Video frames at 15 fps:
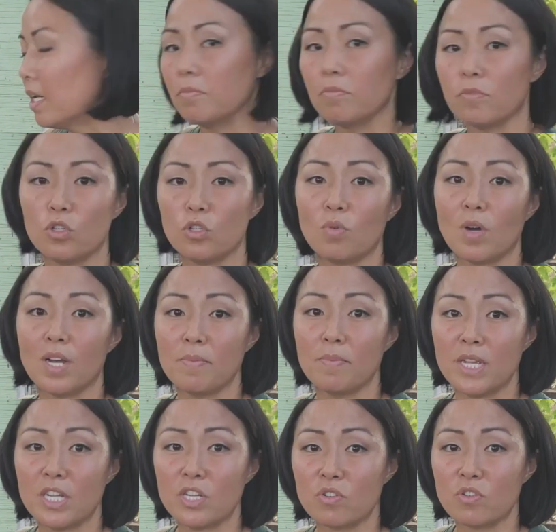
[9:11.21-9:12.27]
You want to
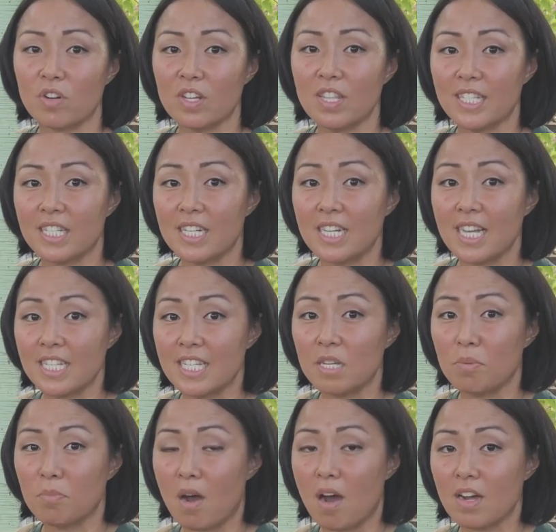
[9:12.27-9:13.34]
make sure that the
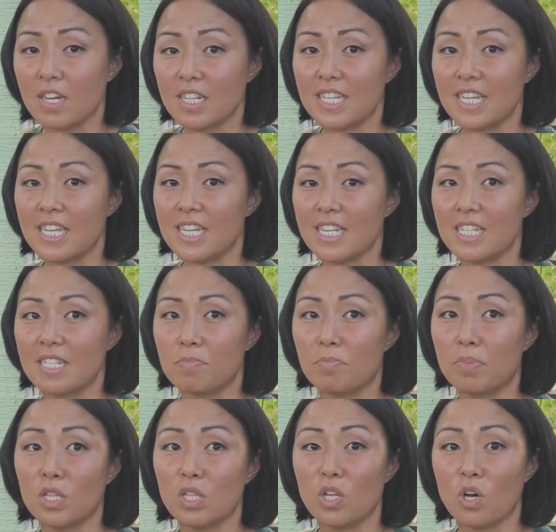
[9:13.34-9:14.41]
nesting box is
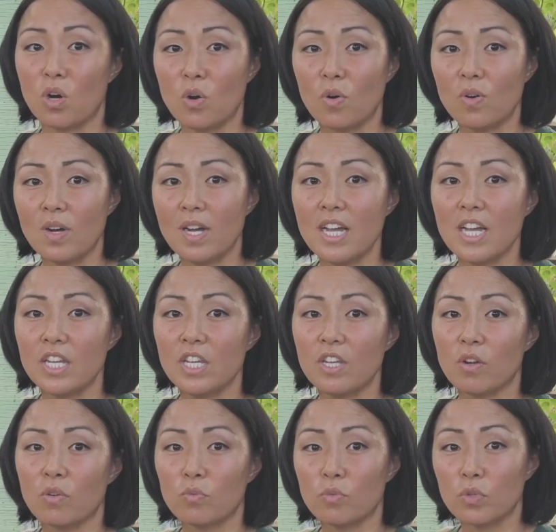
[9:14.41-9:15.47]
below
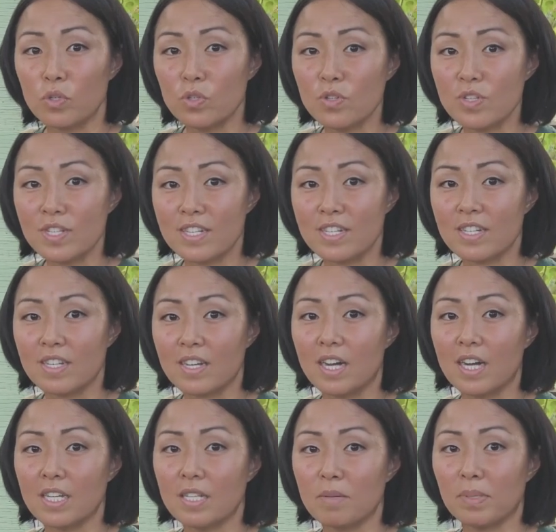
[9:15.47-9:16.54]
your roost,
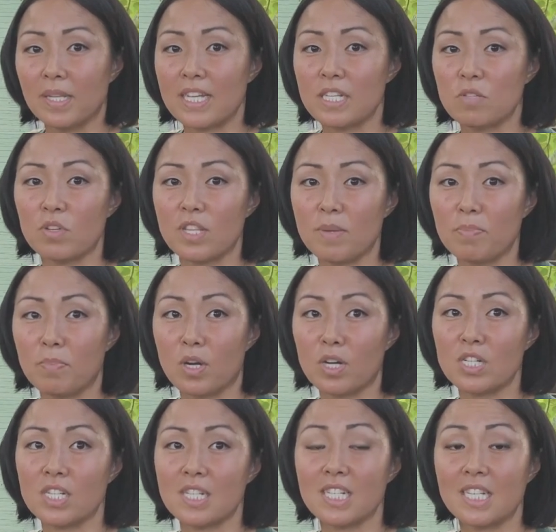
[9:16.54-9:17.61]
the place where they
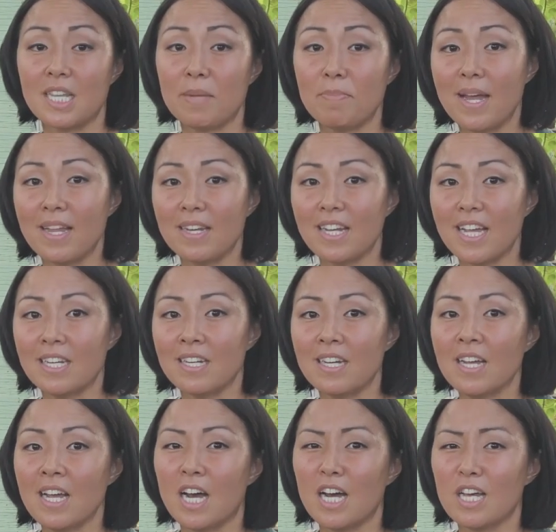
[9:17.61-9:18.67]
perch and sleep at night.
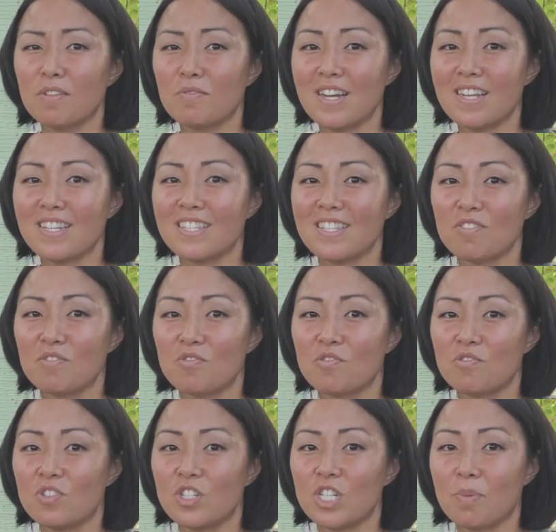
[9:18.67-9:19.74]
Otherwise, they'll
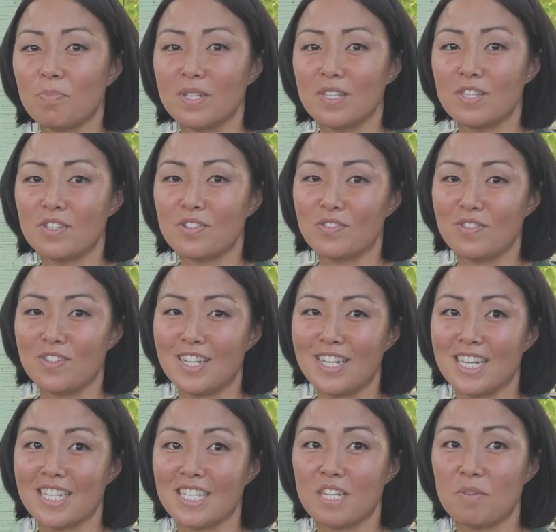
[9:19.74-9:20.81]
jump into the
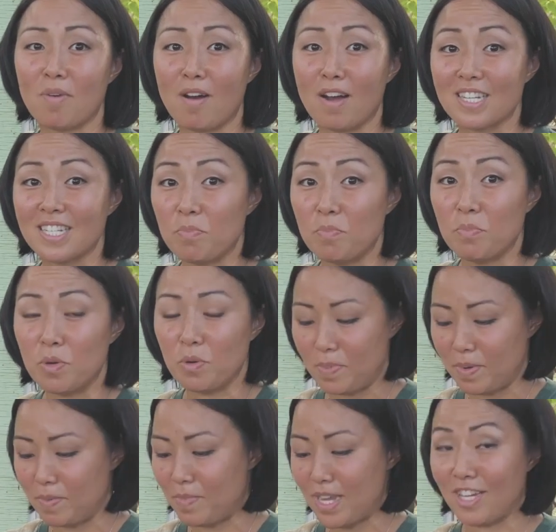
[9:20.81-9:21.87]
nesting box and poop
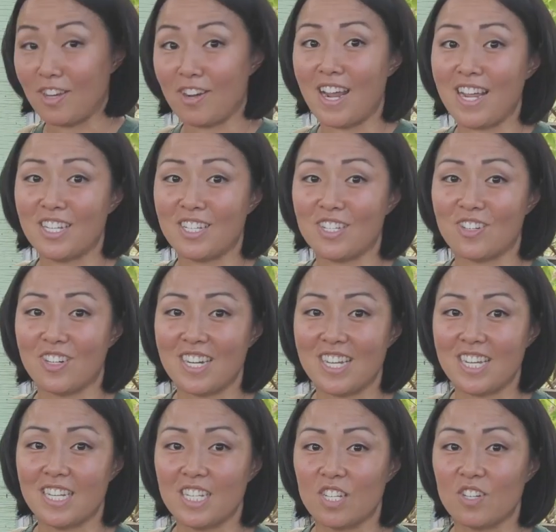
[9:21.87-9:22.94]
and make your eggs
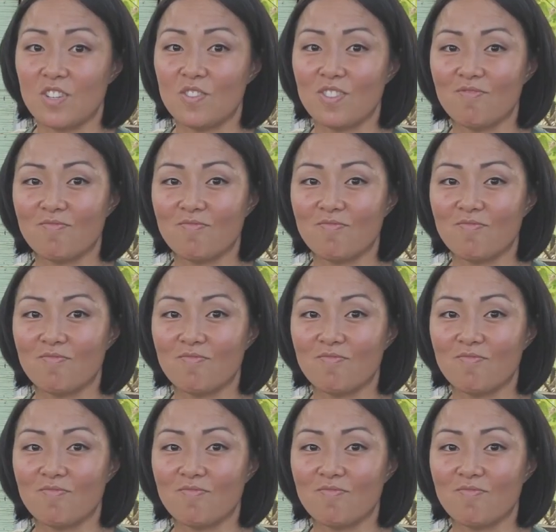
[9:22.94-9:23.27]
dirty. So